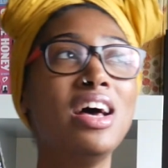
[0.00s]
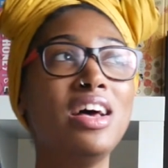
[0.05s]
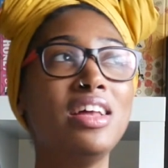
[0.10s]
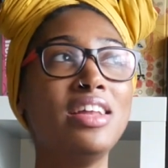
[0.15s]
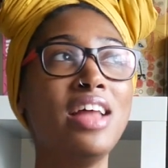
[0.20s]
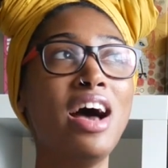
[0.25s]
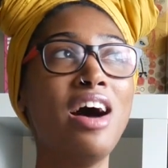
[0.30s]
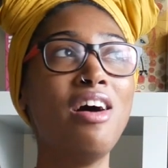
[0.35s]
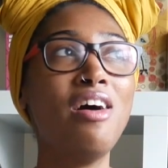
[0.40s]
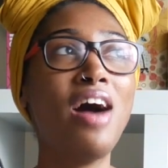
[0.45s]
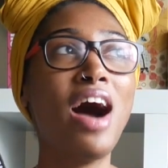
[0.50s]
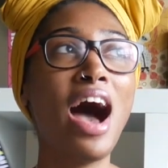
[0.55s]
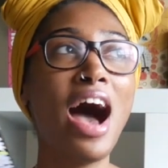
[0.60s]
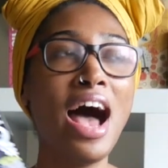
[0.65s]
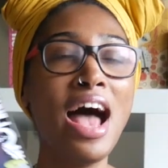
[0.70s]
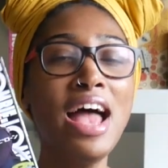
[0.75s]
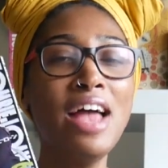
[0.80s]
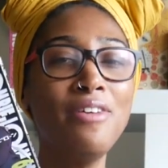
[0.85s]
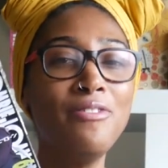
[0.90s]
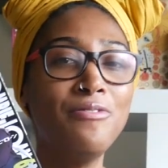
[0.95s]
Now
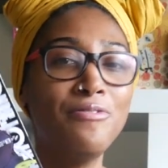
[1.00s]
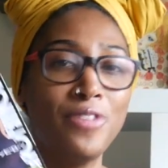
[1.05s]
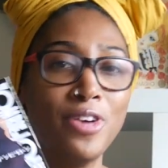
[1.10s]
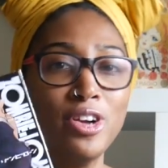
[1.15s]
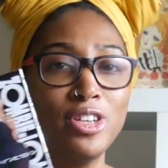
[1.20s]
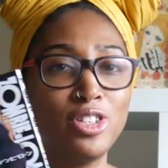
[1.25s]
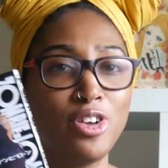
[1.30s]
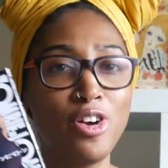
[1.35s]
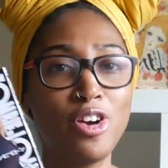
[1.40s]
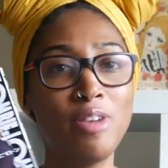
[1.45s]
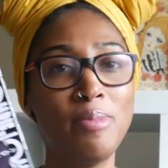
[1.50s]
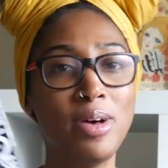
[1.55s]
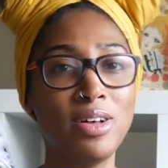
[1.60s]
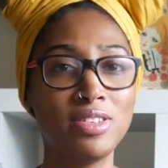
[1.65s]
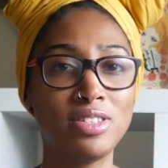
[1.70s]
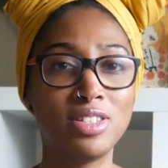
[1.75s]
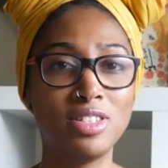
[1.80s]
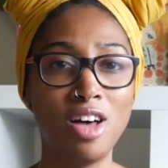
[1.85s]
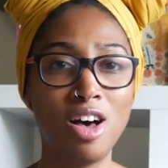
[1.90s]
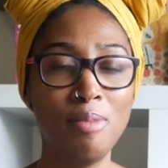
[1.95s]
I first heard
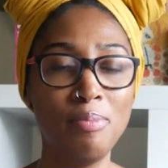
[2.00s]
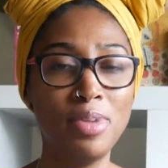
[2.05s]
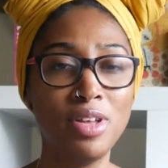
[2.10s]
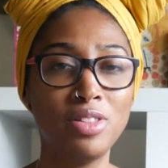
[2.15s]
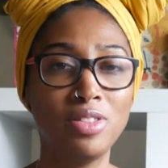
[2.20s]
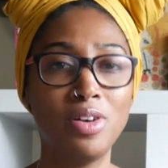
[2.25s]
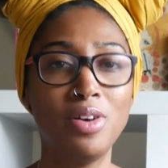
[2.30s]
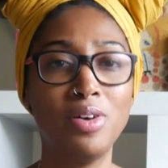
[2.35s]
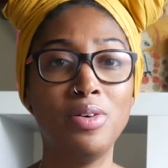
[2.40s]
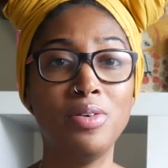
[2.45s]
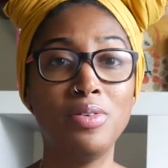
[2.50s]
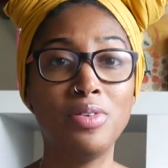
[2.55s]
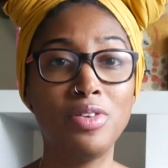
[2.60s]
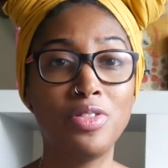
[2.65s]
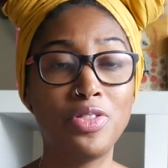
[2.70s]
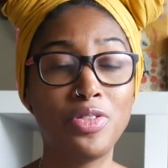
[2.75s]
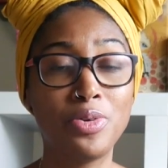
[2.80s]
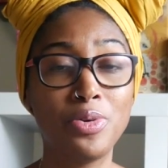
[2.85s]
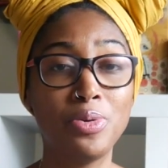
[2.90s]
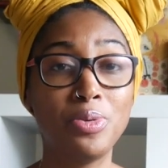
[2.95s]
about Zombie Loan
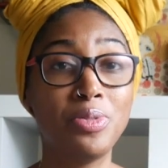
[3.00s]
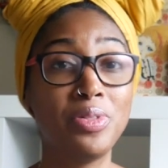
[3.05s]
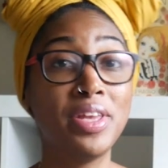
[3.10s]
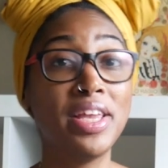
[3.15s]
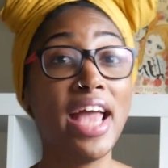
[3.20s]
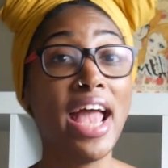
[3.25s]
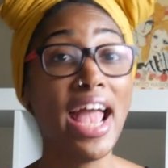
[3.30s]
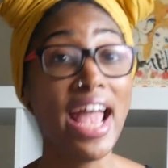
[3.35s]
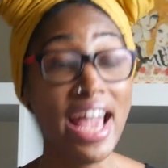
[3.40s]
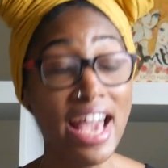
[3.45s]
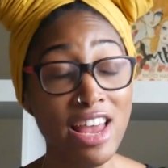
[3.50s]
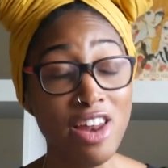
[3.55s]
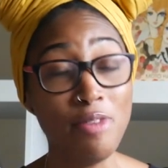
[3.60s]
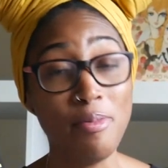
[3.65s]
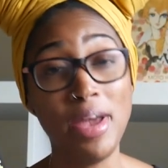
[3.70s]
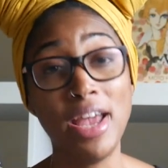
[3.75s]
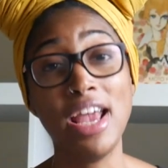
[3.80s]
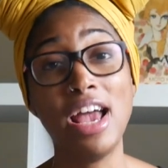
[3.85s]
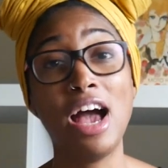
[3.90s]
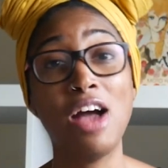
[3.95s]
through the
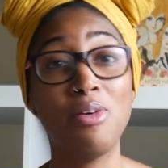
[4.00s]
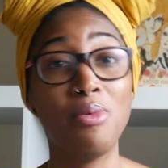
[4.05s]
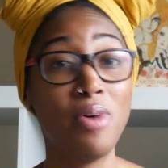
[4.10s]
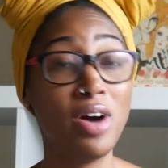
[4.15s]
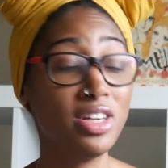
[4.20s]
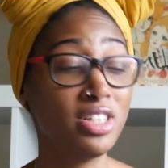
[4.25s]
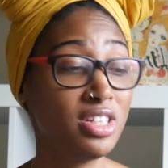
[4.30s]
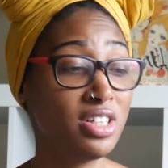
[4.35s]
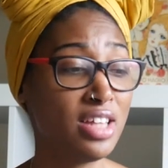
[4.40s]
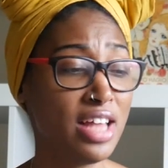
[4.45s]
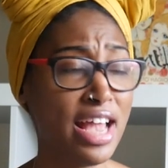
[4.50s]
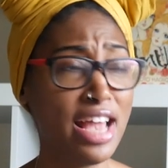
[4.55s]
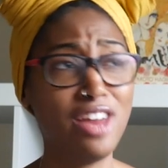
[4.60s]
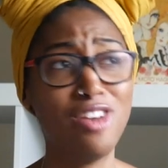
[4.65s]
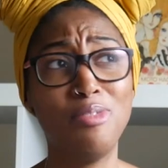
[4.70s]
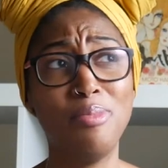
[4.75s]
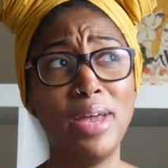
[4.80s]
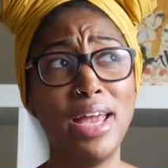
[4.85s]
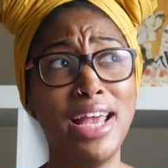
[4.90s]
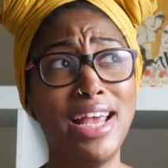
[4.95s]
anime. I watched the
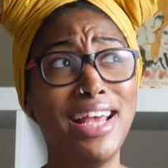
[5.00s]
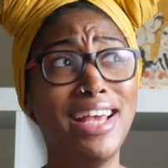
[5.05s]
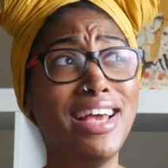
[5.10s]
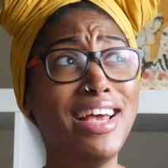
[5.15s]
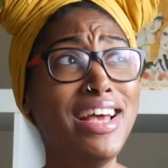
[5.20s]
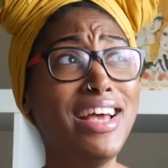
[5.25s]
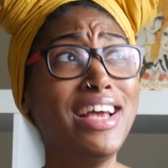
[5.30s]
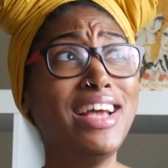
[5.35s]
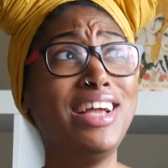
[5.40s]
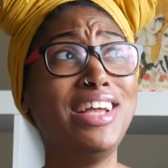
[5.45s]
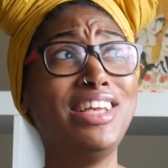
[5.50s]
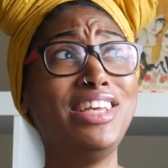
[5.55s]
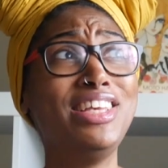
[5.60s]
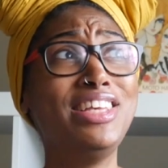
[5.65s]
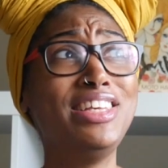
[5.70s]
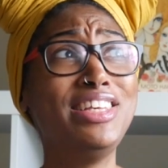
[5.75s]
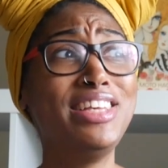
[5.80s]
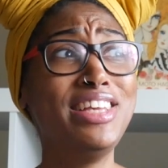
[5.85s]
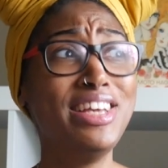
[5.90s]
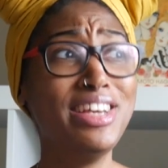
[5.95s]
anime
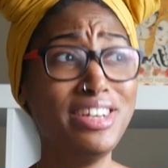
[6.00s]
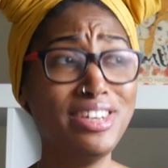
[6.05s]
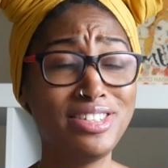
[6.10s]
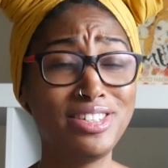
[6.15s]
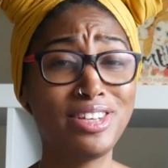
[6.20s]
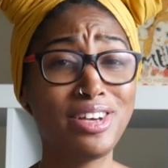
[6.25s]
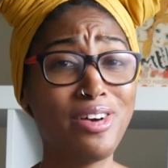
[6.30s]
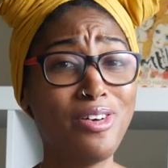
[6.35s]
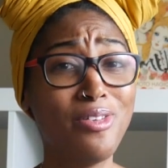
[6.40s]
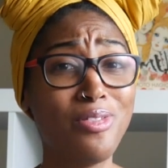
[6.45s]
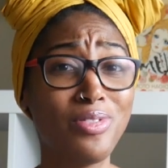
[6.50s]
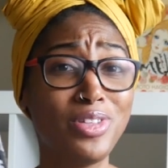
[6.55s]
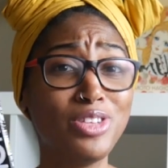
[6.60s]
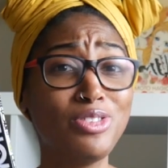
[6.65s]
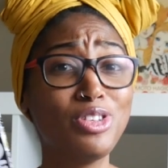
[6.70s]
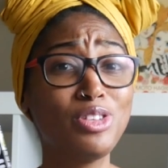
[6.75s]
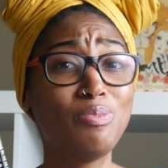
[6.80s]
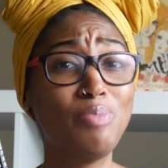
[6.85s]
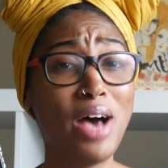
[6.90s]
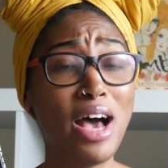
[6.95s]
years ago. This
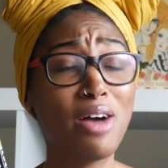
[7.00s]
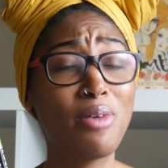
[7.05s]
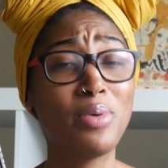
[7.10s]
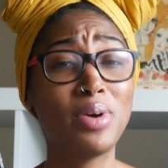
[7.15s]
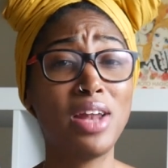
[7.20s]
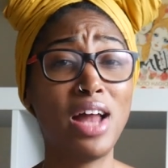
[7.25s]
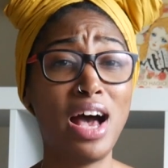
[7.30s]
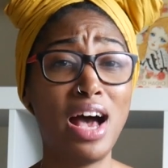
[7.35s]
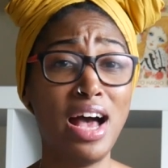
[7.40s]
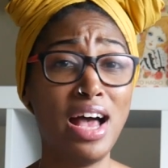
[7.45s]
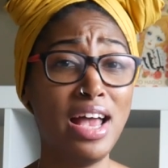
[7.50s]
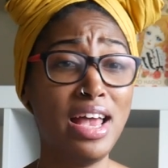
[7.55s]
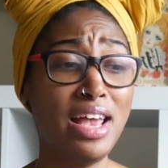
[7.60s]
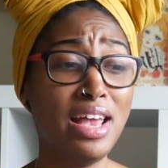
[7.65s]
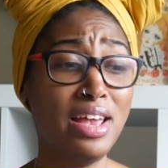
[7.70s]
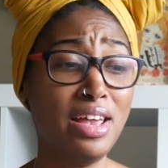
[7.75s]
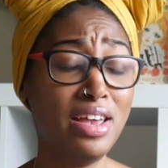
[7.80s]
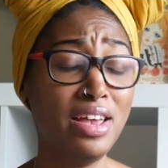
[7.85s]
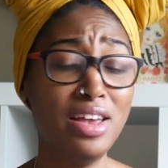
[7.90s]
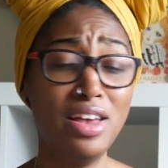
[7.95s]
was back when
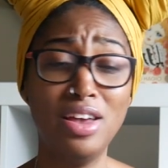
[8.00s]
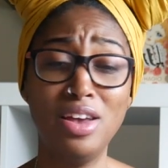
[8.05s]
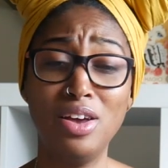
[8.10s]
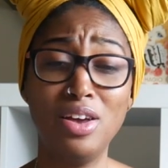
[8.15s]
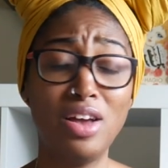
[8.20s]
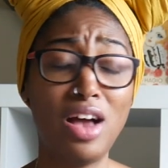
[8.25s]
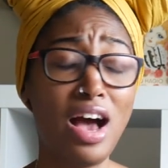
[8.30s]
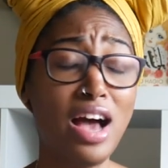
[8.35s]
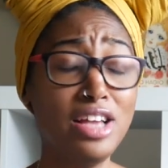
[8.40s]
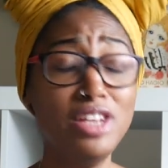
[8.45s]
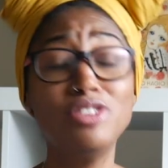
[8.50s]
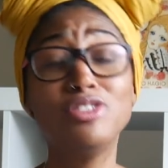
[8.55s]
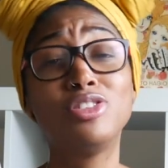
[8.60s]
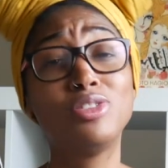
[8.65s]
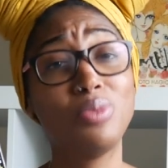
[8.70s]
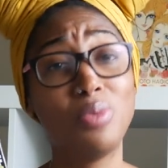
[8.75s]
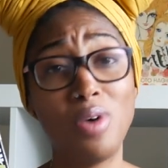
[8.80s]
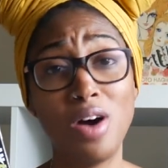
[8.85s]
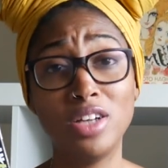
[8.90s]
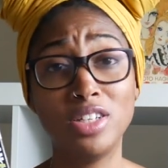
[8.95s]
I used
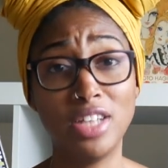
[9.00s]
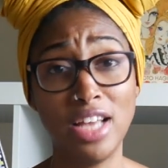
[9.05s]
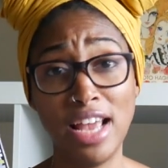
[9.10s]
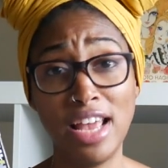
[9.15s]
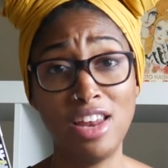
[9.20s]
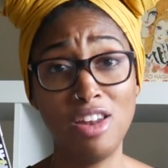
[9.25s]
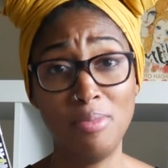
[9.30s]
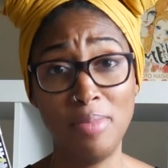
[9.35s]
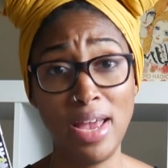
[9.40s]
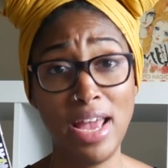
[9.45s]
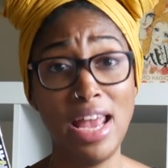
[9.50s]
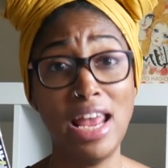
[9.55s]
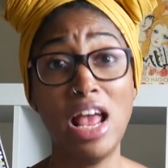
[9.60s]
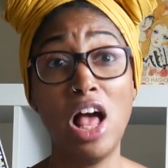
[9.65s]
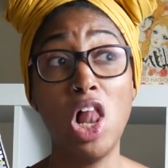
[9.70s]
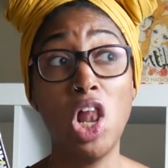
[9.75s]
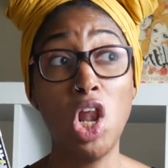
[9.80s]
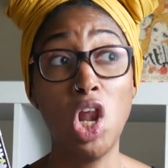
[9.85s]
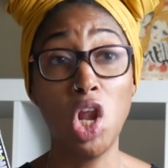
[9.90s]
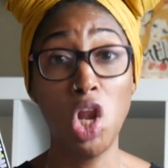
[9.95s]
to watch anime
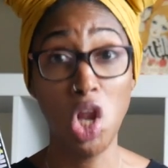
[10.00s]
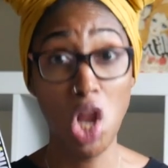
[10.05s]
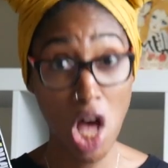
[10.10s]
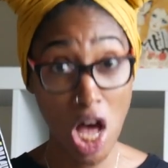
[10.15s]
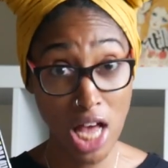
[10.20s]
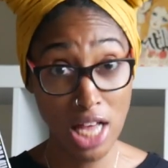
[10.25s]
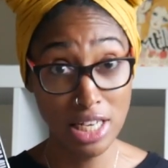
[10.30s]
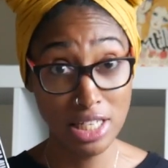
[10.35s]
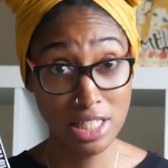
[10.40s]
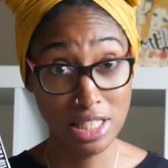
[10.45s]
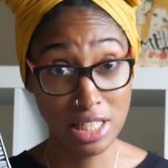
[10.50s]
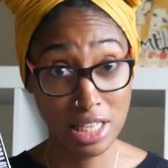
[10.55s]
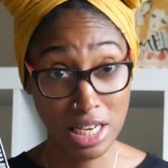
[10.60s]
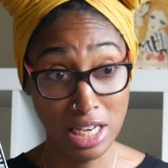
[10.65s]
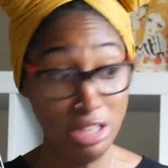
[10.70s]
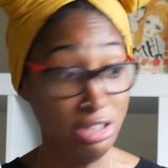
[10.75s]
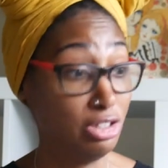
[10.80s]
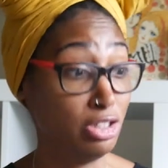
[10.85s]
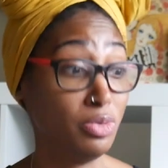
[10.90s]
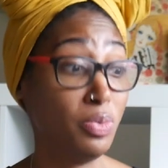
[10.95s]
a lot.
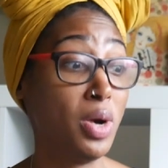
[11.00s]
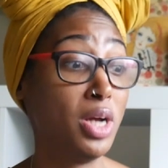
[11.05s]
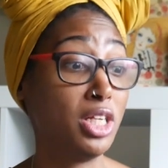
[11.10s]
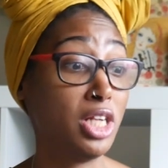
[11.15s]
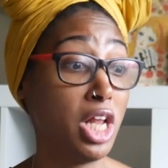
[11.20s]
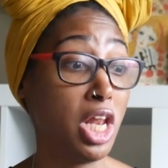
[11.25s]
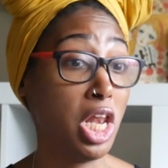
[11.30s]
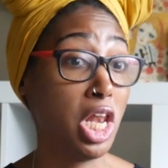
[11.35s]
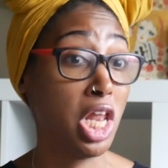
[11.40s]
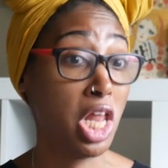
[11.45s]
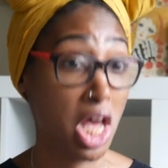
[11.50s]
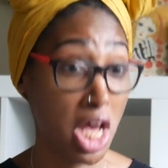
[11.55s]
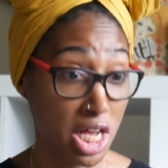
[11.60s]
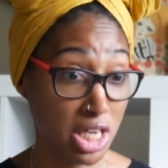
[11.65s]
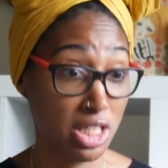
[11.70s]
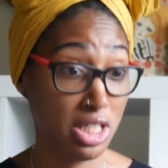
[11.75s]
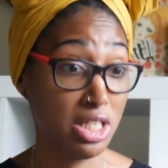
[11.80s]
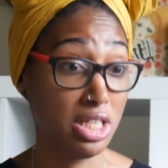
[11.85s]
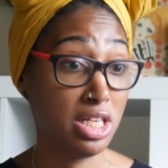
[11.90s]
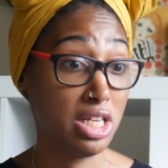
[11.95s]
I used to watch a
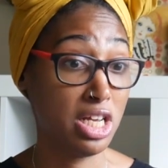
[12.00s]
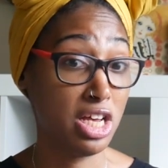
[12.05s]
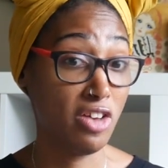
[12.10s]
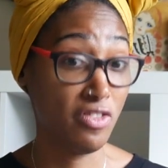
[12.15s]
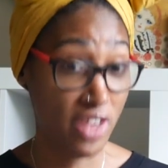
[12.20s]
lot of